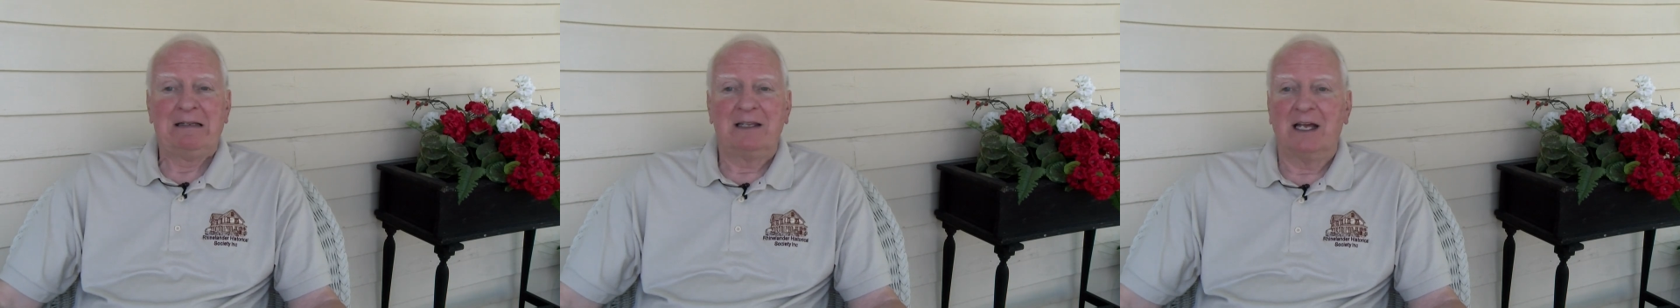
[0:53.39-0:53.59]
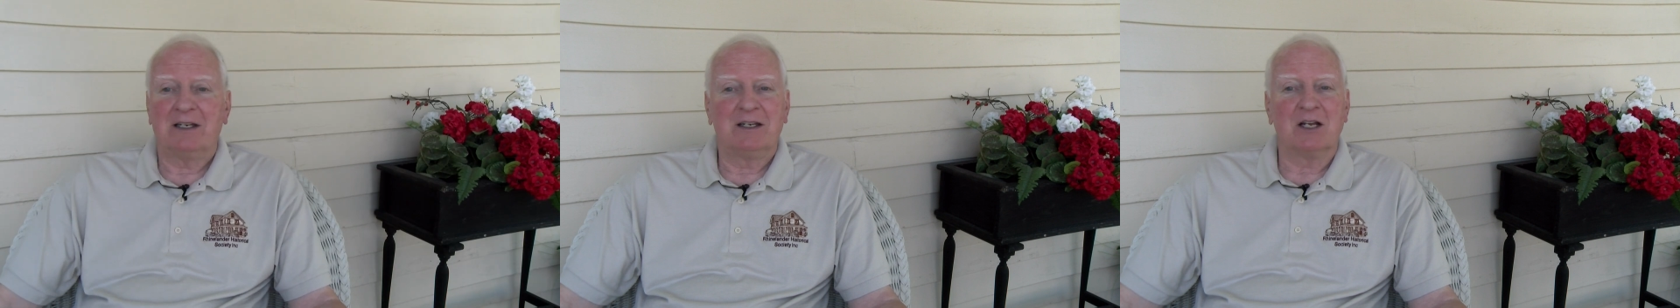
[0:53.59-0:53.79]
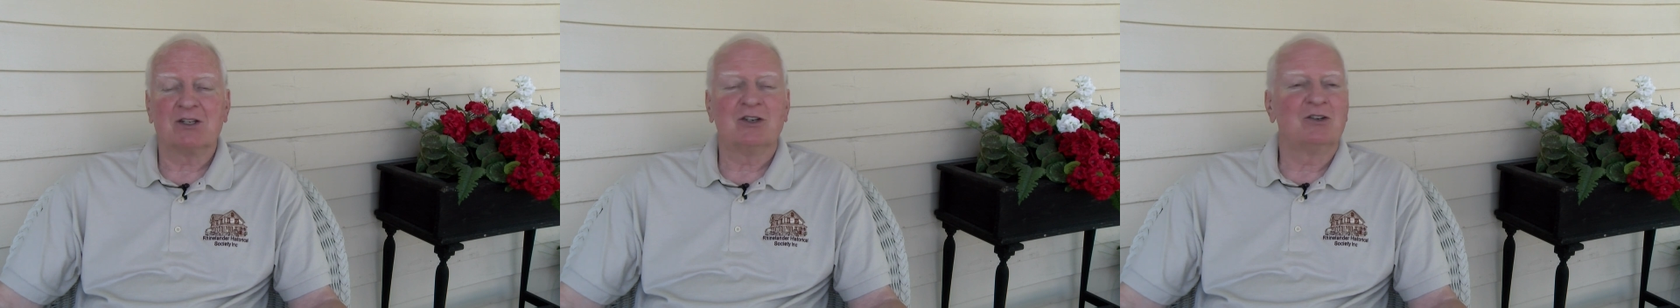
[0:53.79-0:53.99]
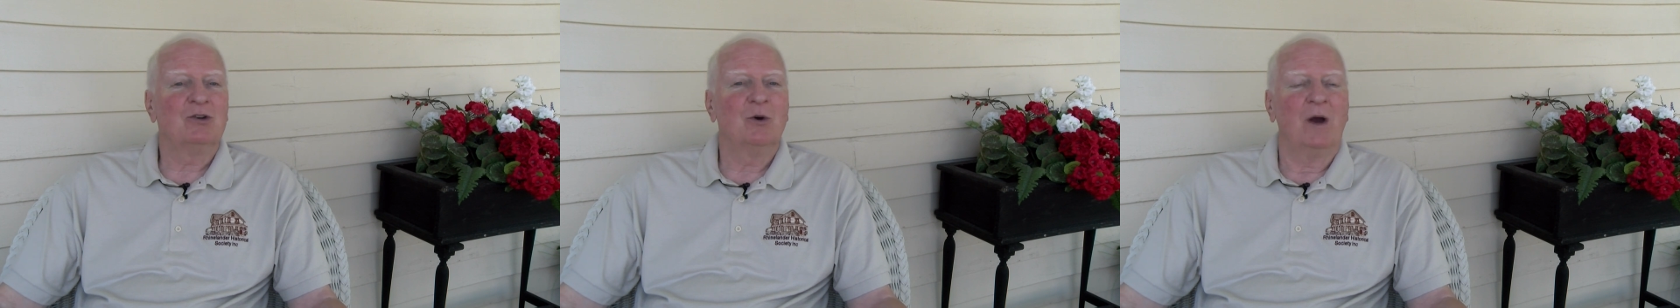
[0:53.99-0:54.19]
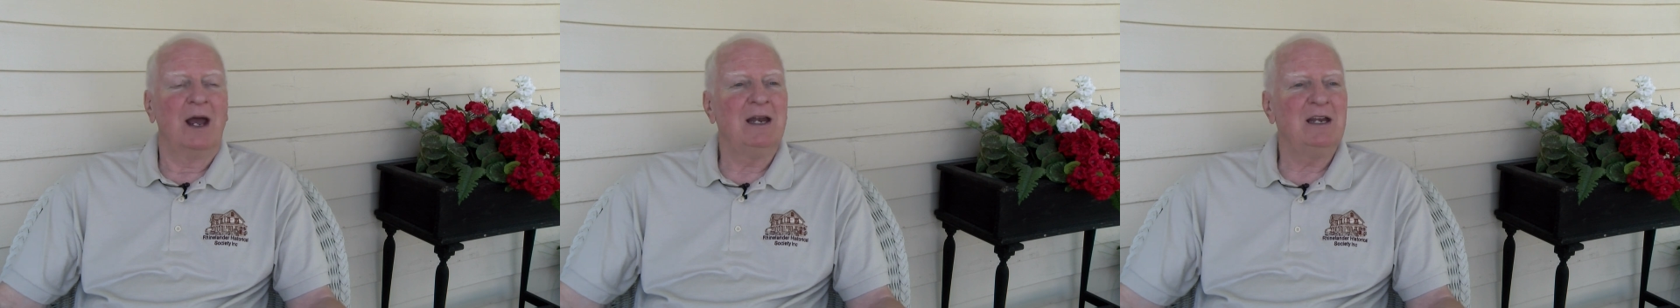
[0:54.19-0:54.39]
that doesn't
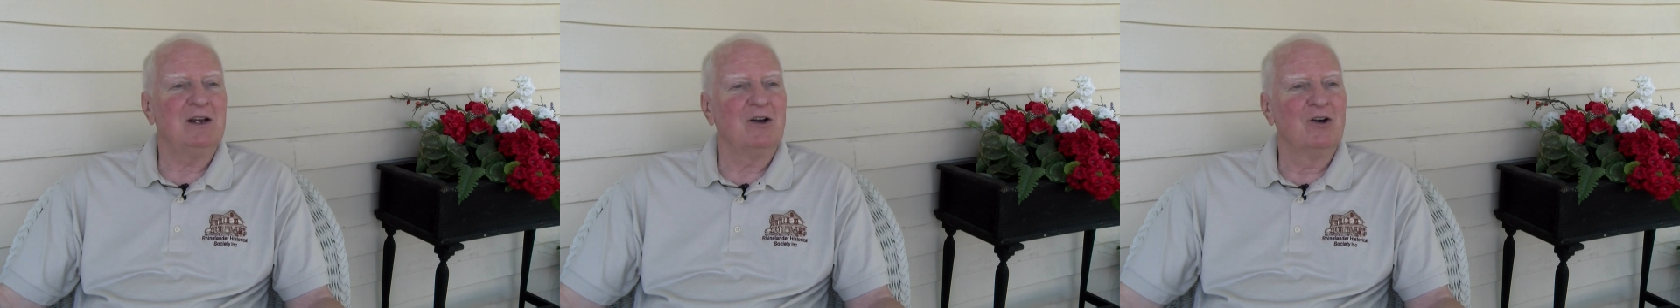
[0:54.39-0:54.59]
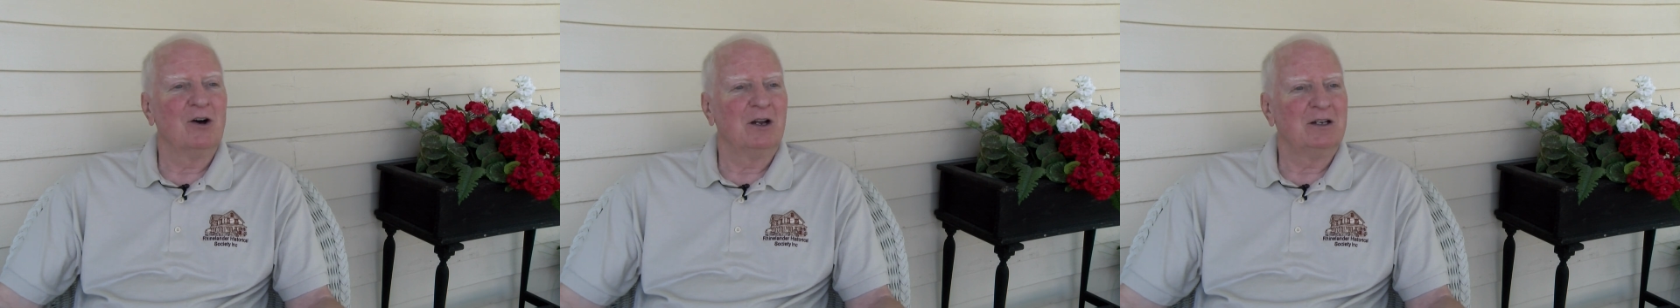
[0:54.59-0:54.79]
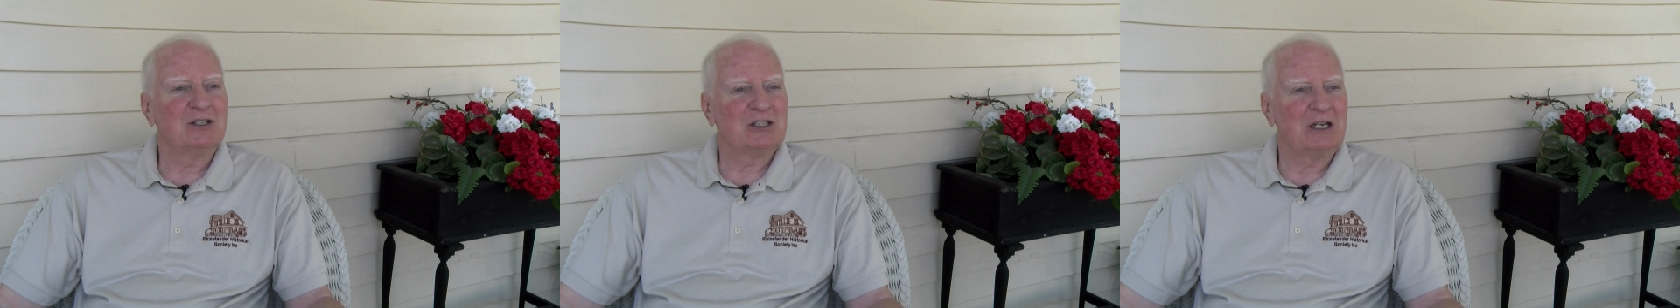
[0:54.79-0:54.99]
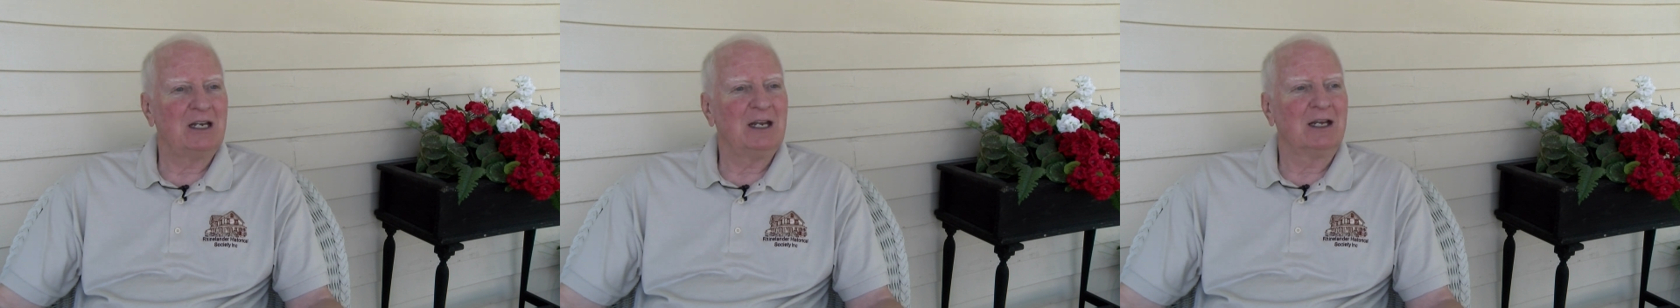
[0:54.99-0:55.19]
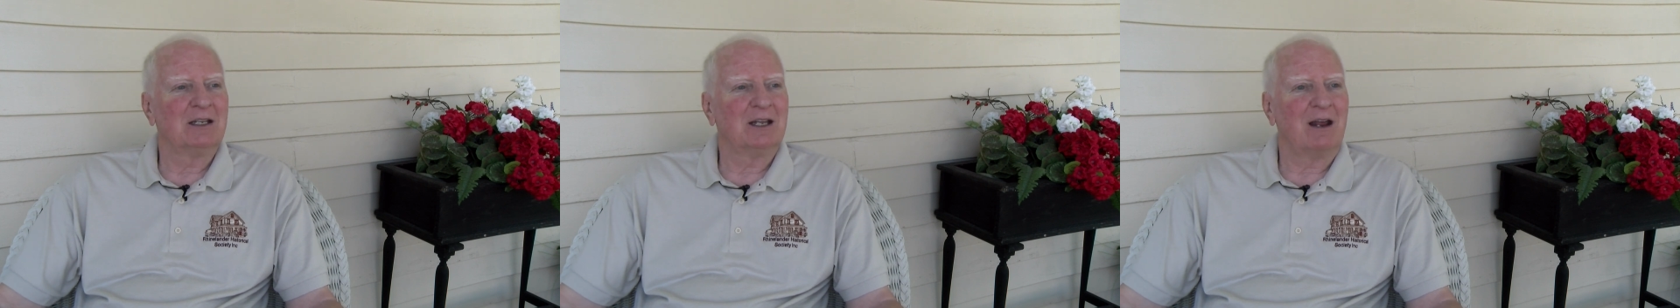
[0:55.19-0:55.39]
do any good
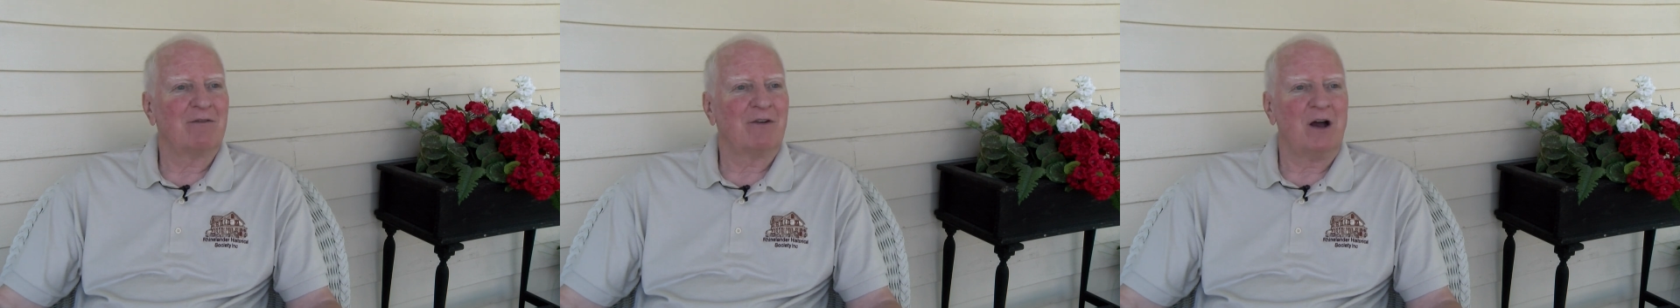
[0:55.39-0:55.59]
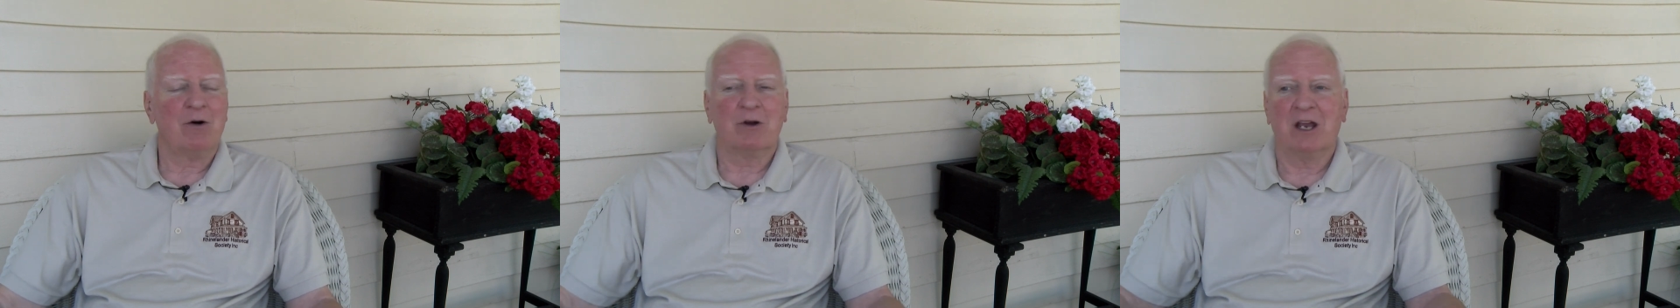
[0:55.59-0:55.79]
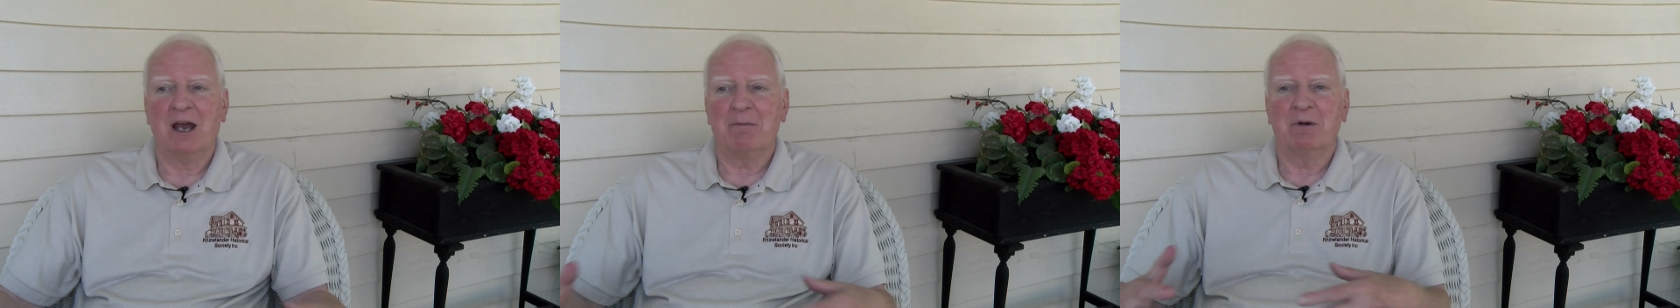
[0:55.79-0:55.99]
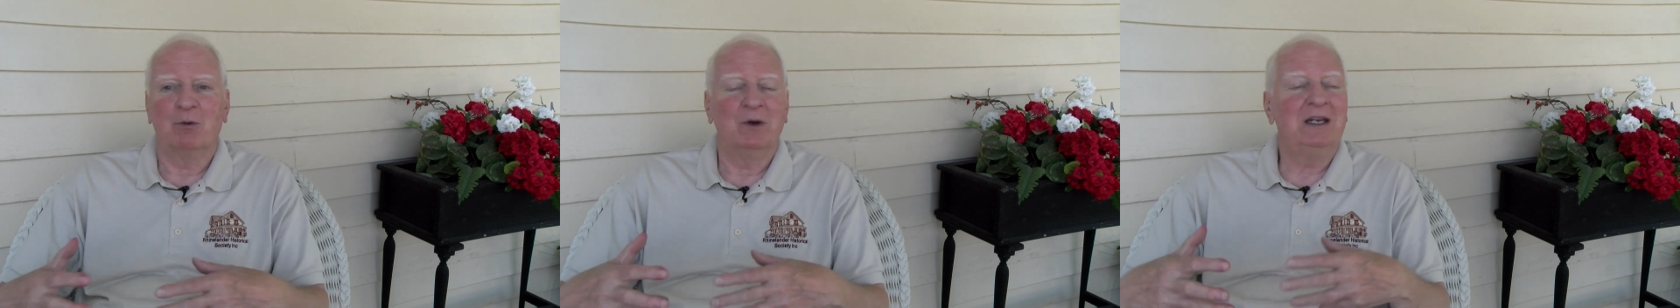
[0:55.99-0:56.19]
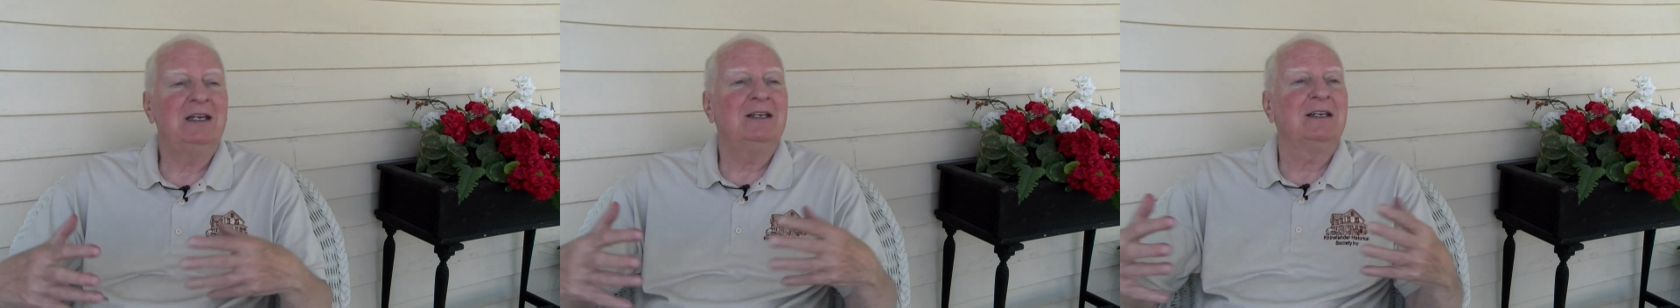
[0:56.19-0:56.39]
sitting in that file cabinet.
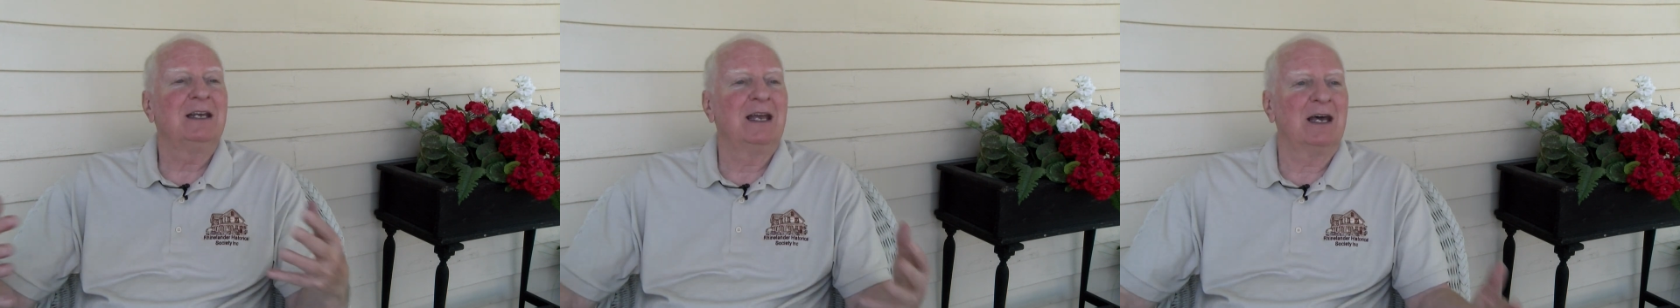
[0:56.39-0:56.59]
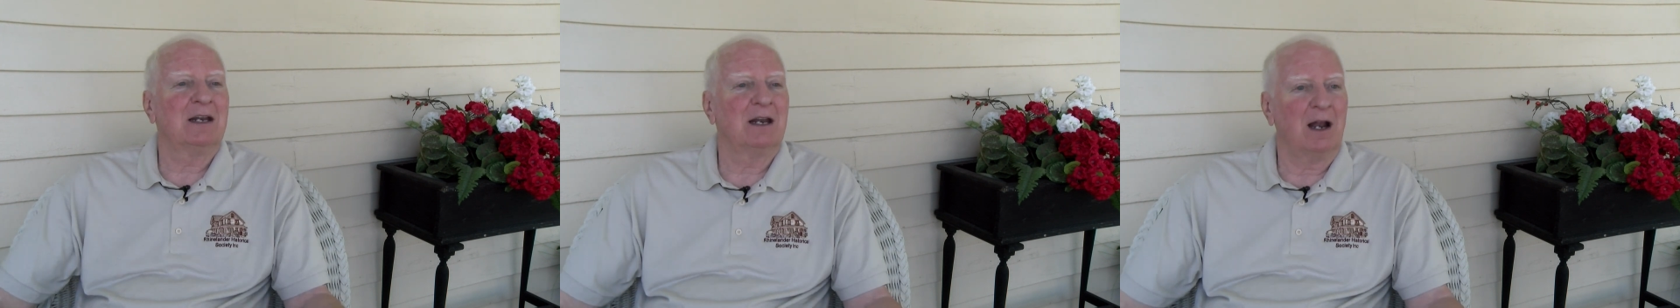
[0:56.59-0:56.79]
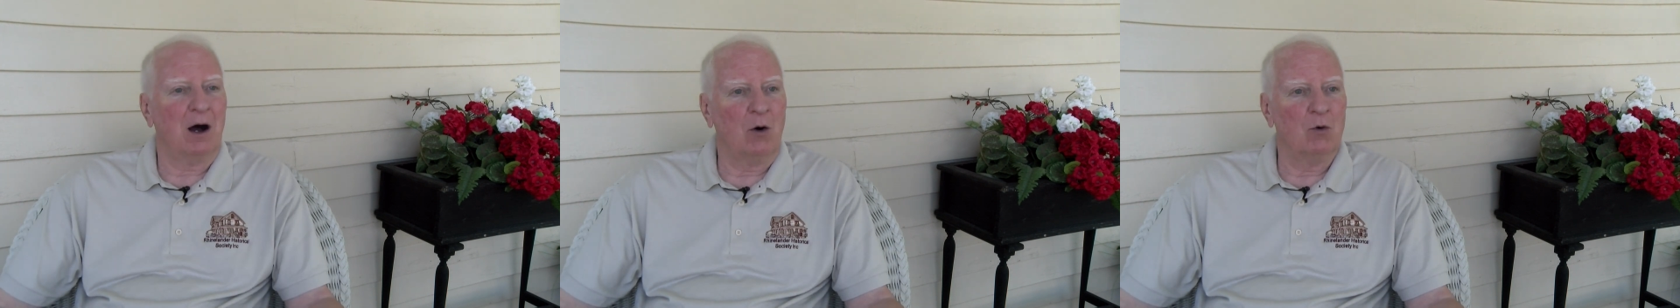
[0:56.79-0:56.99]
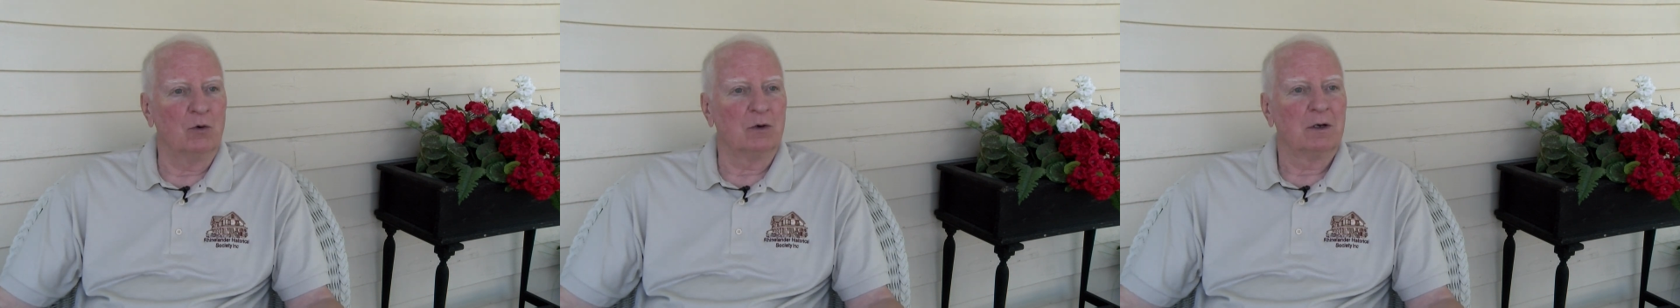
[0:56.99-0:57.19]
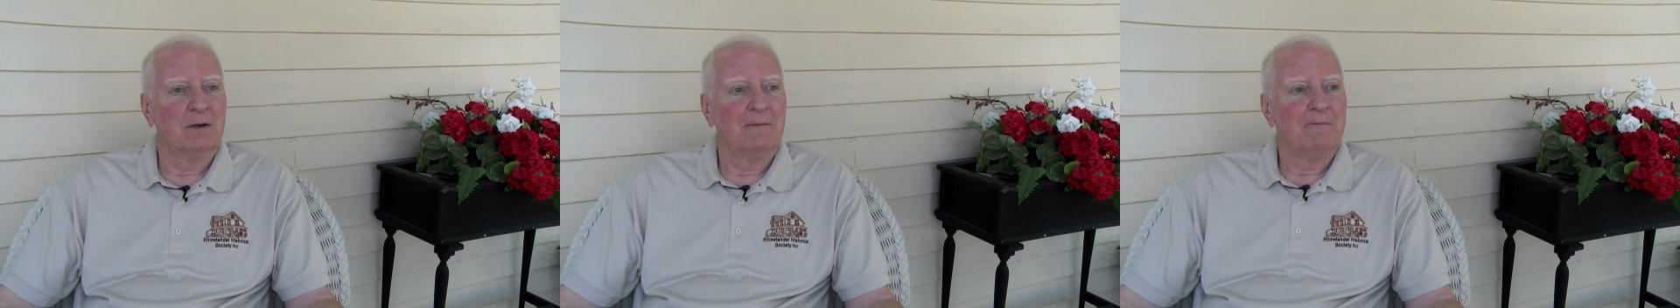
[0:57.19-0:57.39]
We need to get it out.